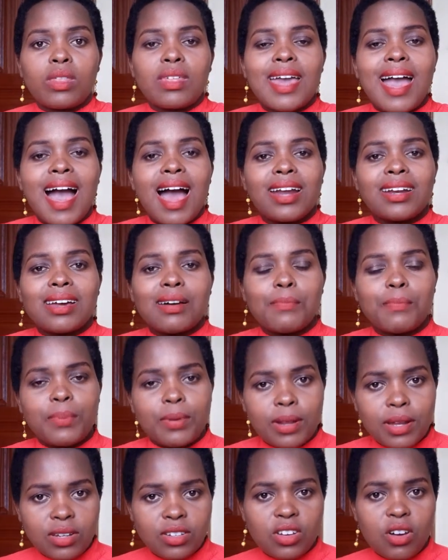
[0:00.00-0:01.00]
under
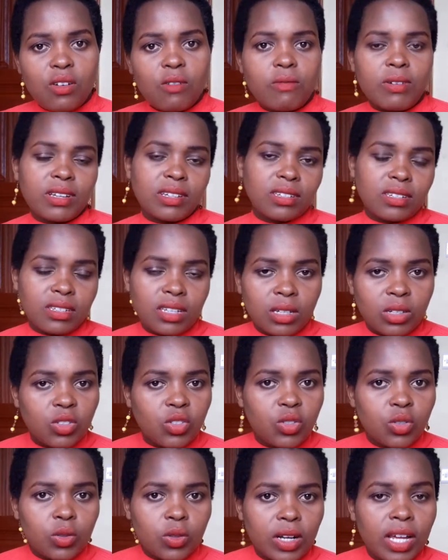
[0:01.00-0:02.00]
pressure of
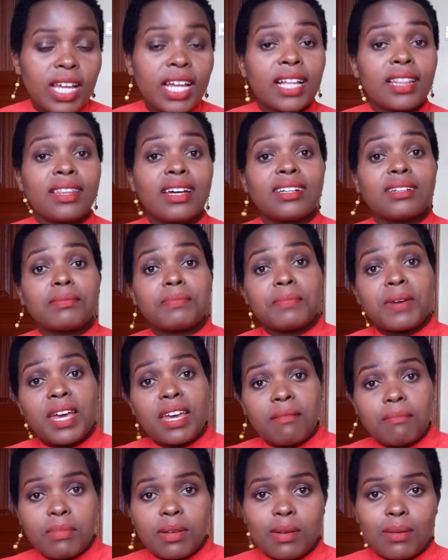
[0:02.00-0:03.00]
extinction, that
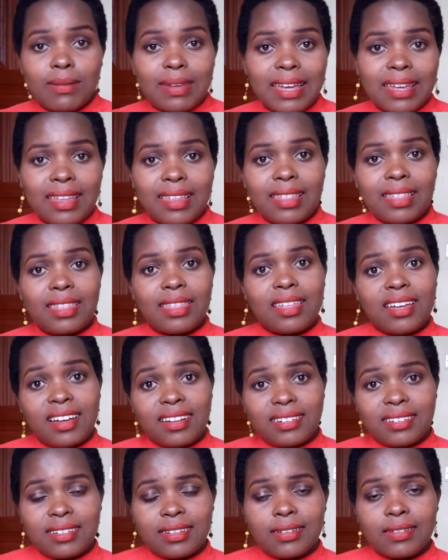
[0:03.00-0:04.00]
maybe we are in
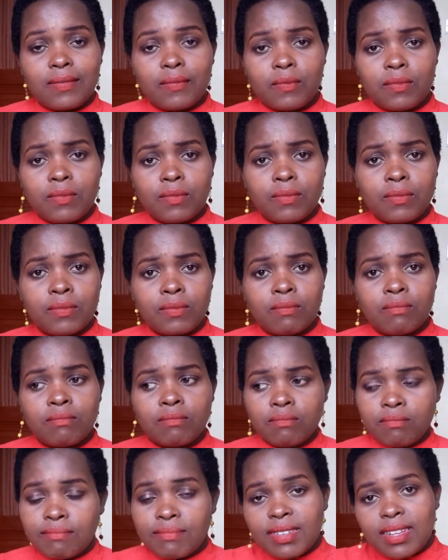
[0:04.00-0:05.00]
that
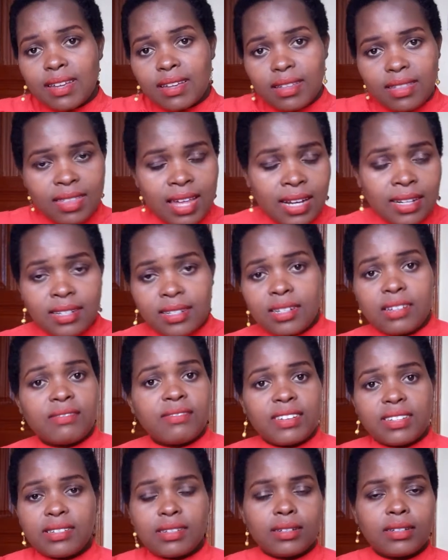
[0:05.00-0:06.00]
that river
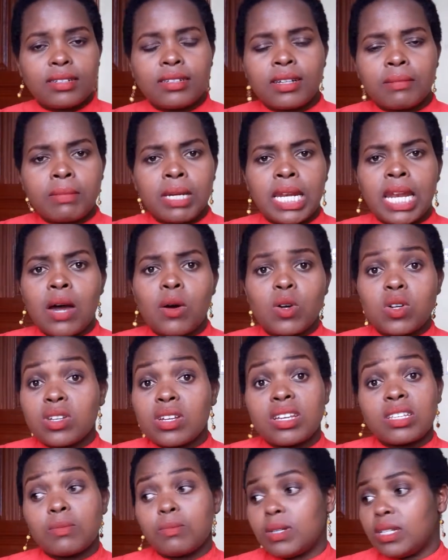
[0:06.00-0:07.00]
system, and now it
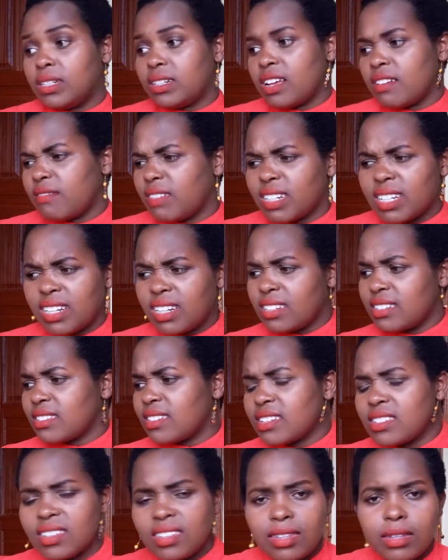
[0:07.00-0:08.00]
has been diverted and
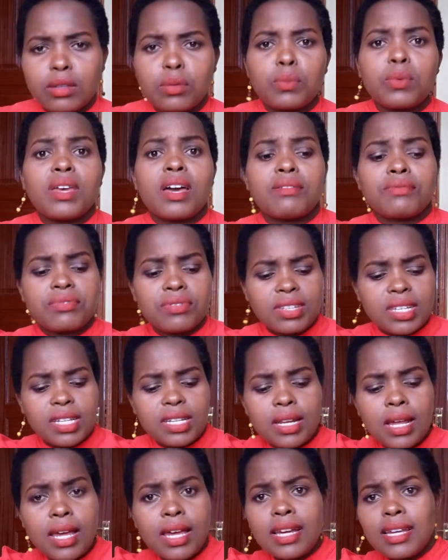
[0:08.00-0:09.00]
such things. We have seen
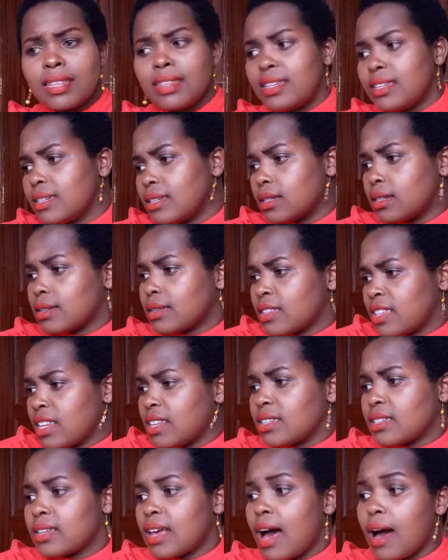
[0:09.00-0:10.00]
these
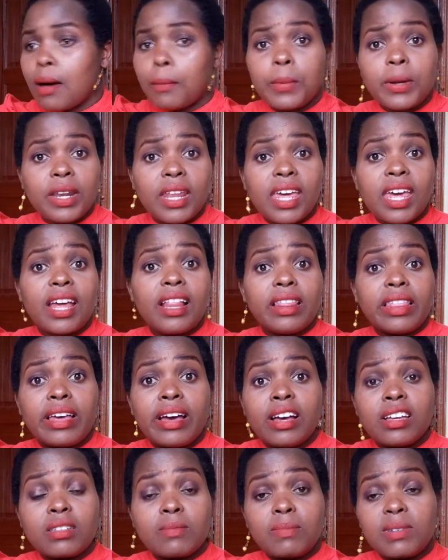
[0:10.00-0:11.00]
things happening, and there
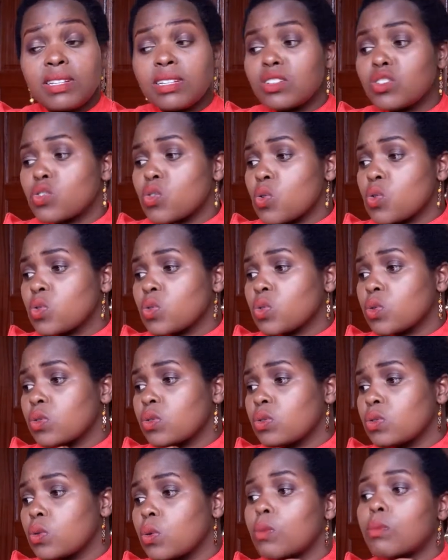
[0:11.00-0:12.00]
has been so
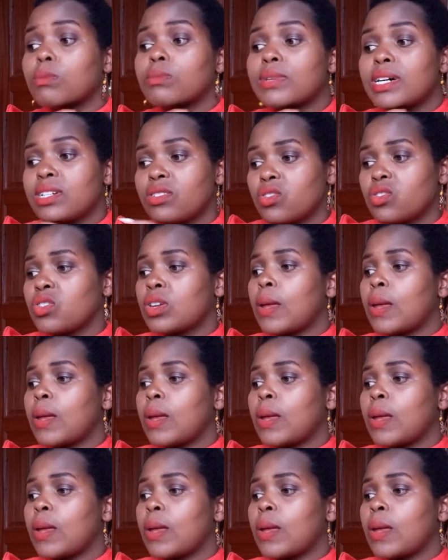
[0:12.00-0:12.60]
much